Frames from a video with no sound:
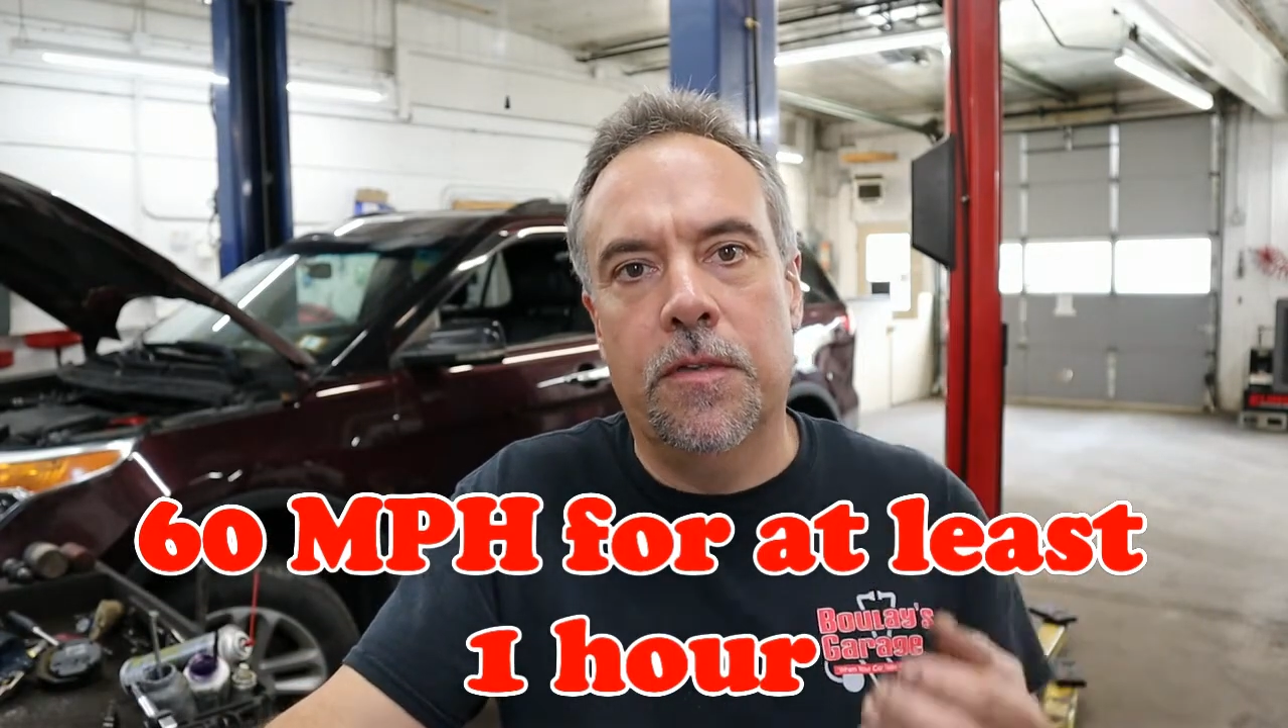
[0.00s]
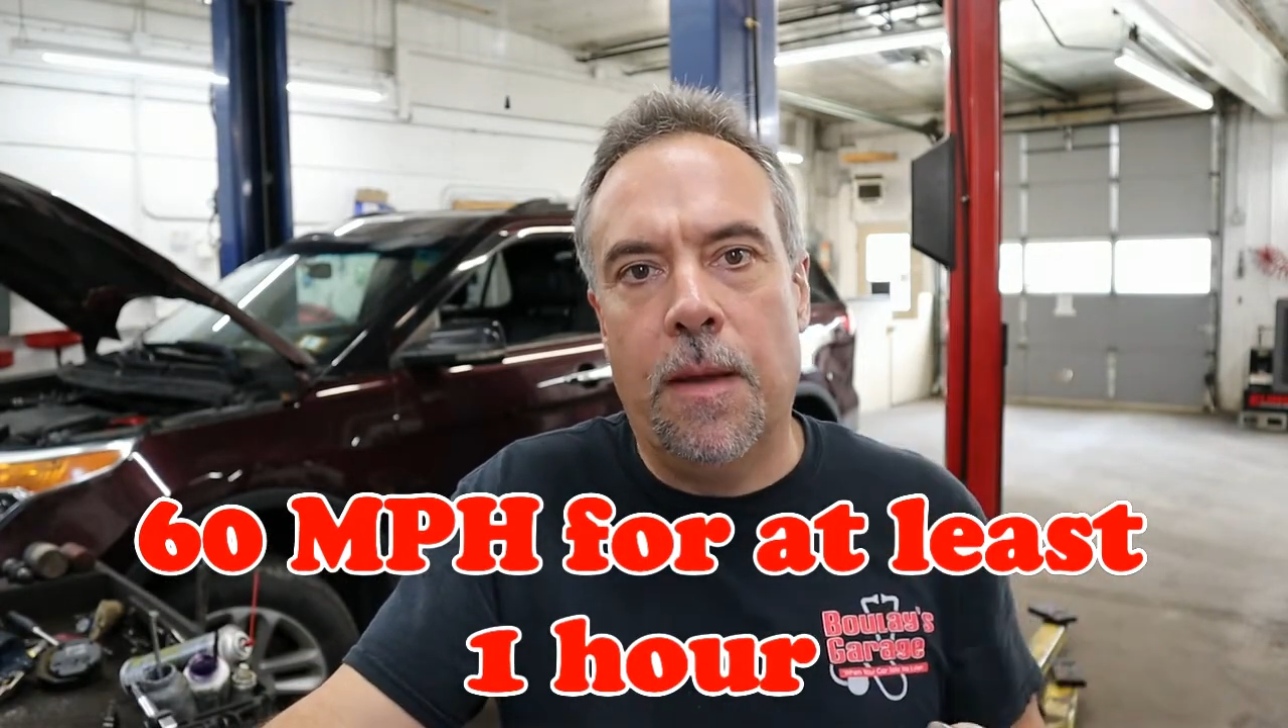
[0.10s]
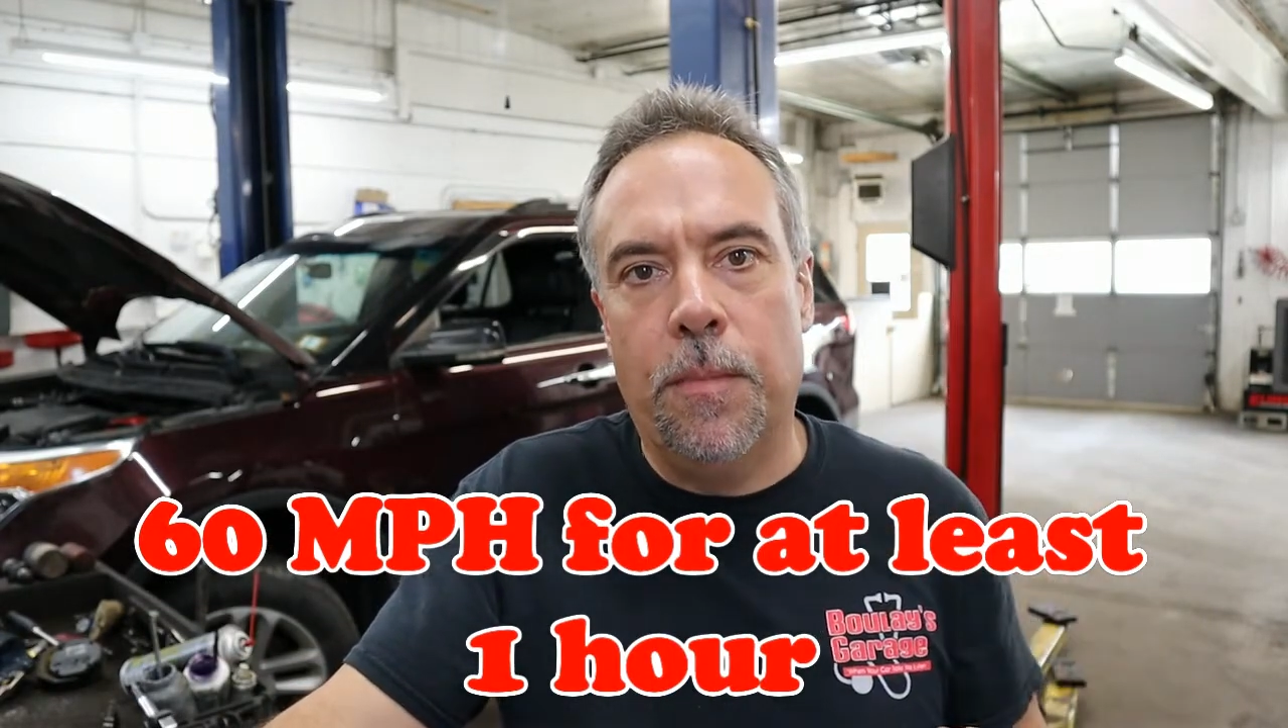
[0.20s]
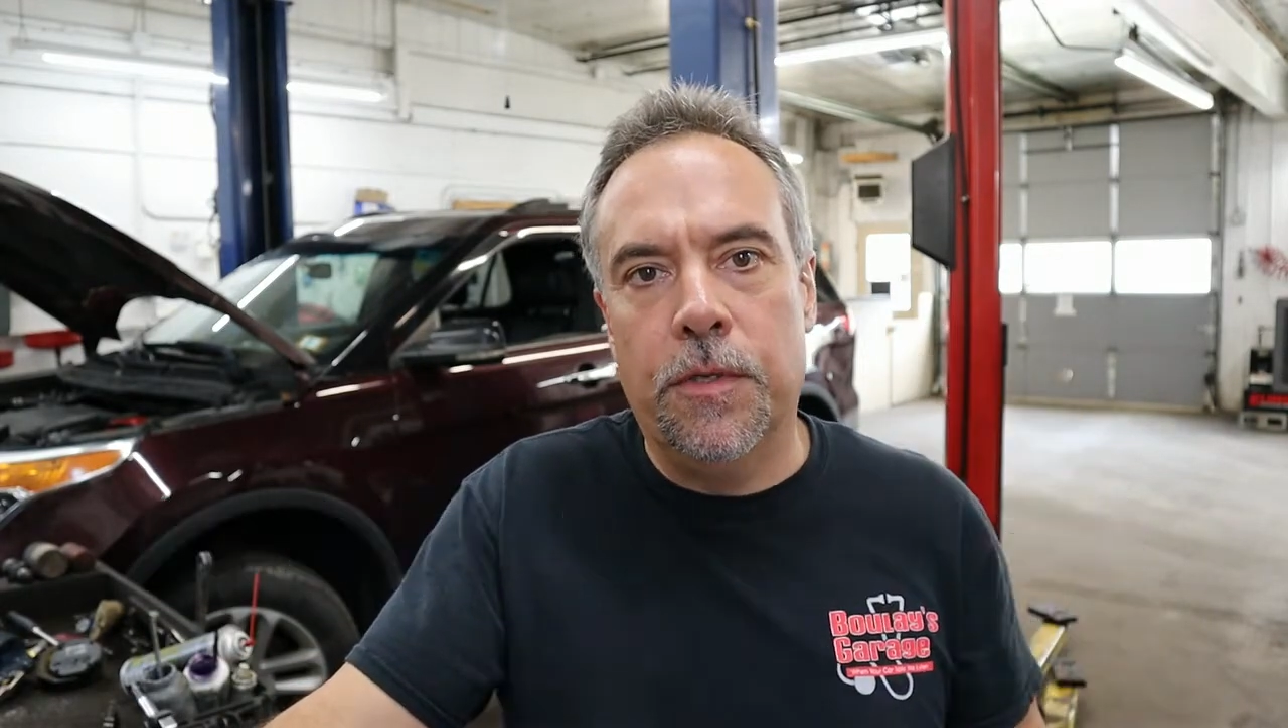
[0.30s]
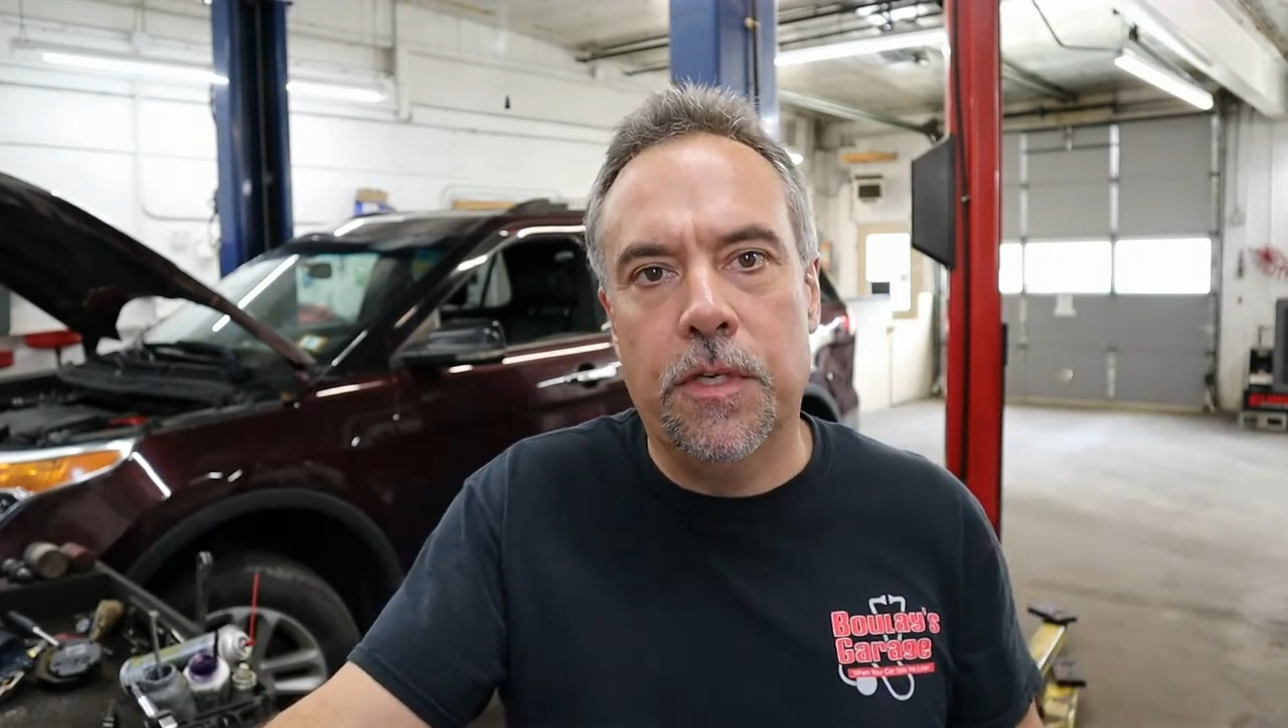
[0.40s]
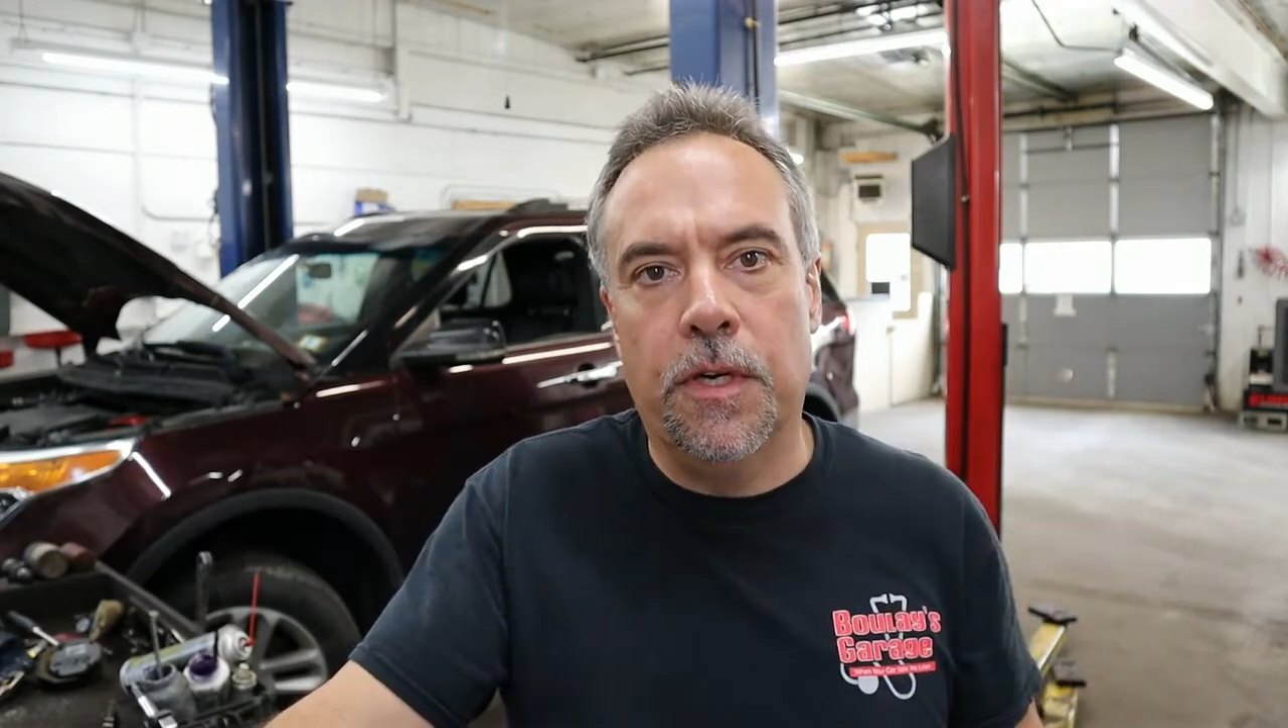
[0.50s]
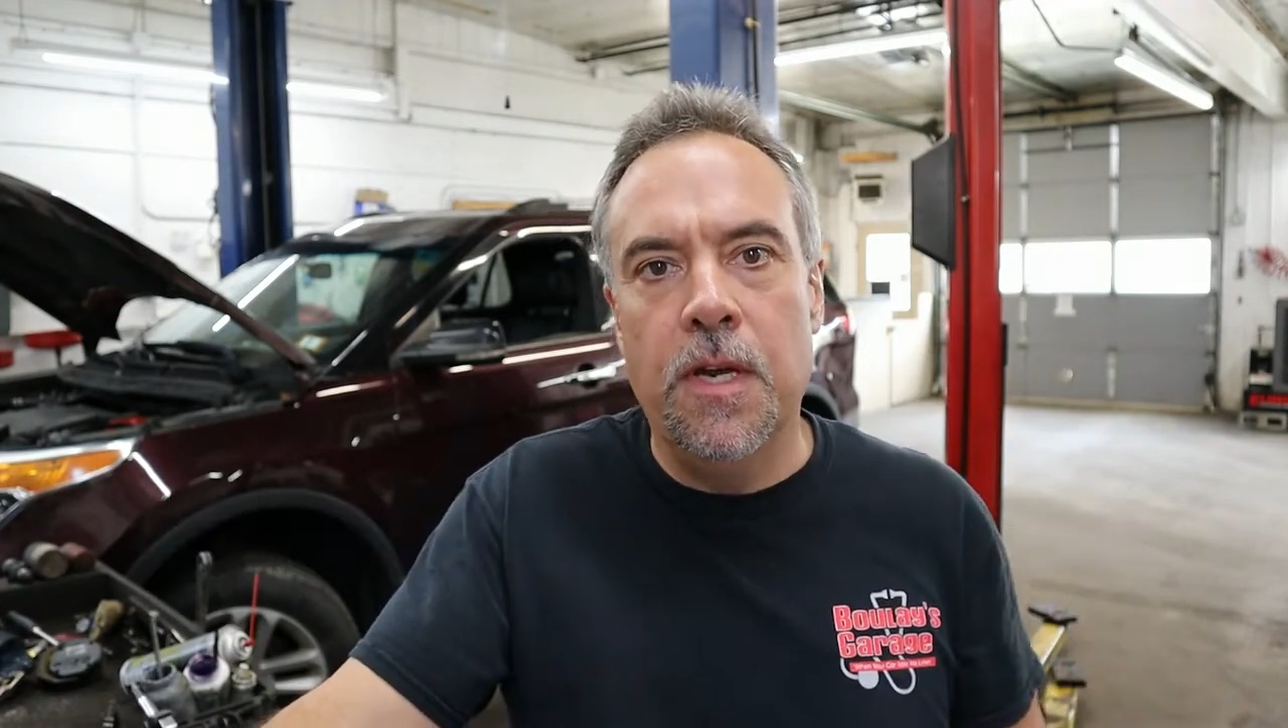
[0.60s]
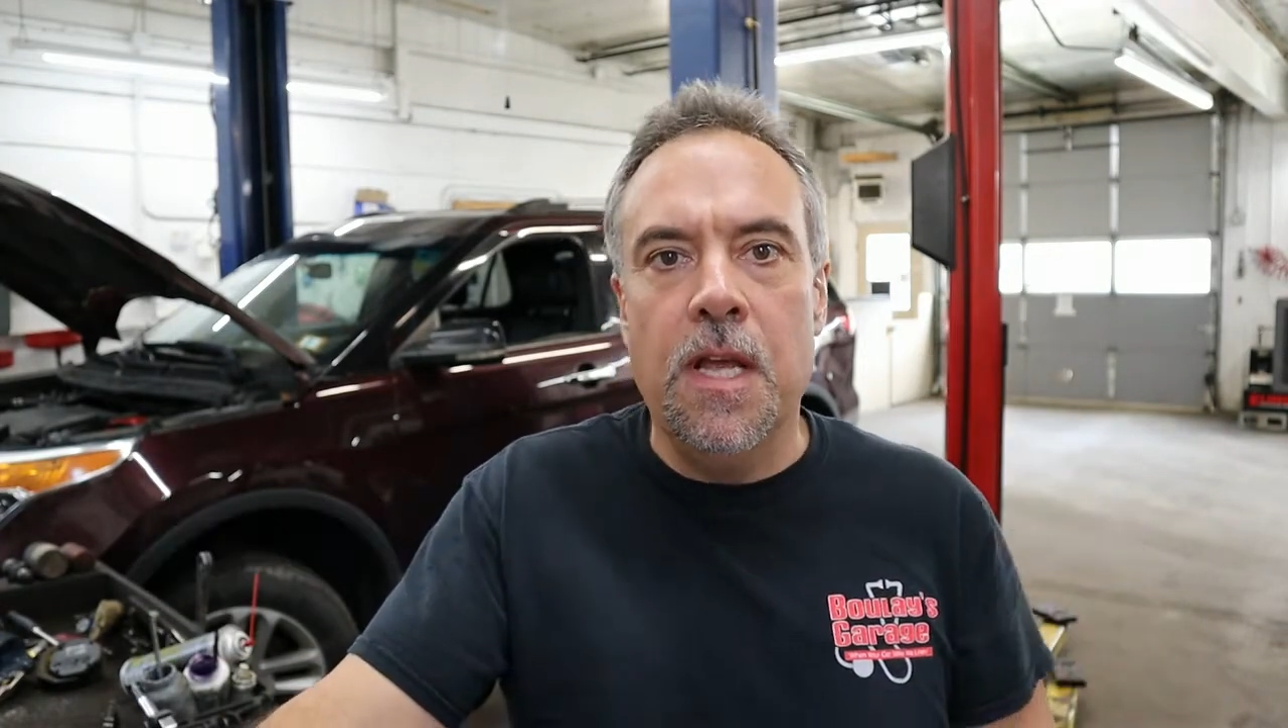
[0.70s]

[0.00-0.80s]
temperature.